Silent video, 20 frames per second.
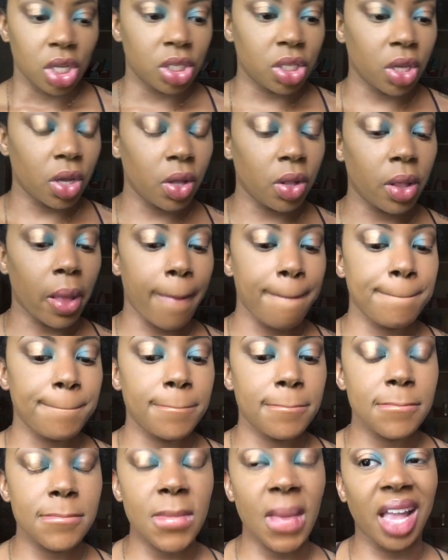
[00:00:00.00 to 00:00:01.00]
So
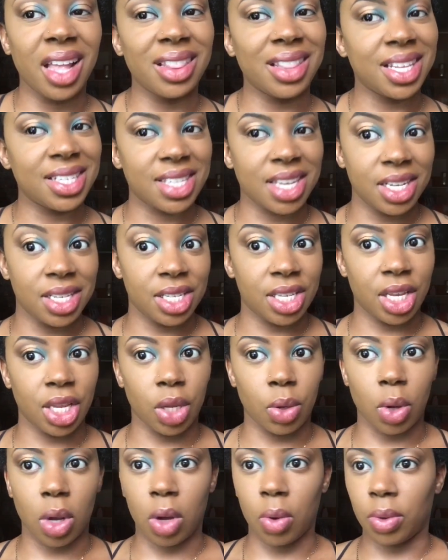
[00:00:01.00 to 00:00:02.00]
let's
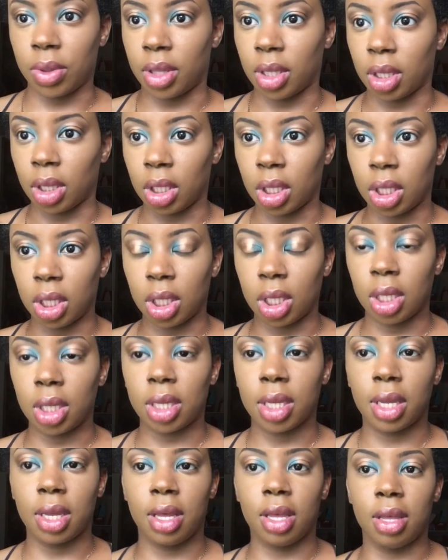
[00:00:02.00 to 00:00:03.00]
continue on with the
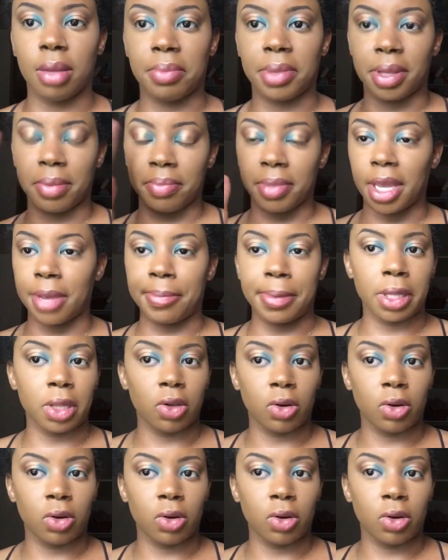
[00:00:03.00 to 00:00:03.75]
look. Um, it may be a